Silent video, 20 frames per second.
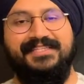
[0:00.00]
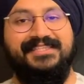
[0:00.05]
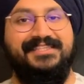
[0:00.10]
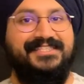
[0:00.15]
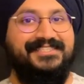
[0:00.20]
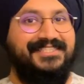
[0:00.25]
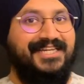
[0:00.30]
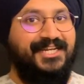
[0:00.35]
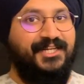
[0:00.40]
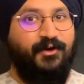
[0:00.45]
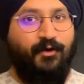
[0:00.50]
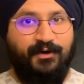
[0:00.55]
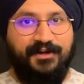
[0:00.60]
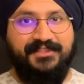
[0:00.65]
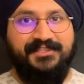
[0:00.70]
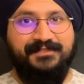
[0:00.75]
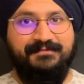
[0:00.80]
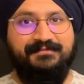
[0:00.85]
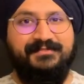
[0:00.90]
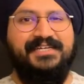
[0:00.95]
This
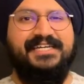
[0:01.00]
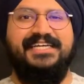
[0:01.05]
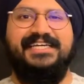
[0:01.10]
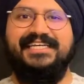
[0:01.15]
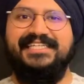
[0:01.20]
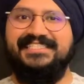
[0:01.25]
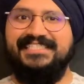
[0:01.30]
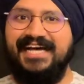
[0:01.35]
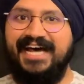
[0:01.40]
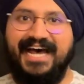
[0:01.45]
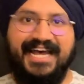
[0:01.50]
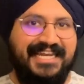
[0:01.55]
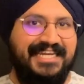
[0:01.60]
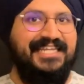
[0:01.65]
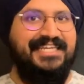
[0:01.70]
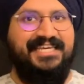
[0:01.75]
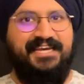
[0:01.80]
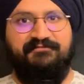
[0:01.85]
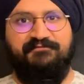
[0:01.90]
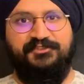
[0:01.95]
algorithm is
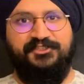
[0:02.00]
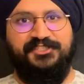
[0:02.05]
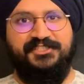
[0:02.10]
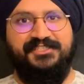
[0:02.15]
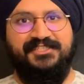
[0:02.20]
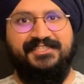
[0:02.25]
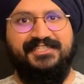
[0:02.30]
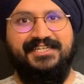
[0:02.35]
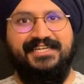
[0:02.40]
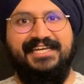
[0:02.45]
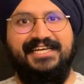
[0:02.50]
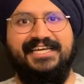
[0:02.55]
highly efficient.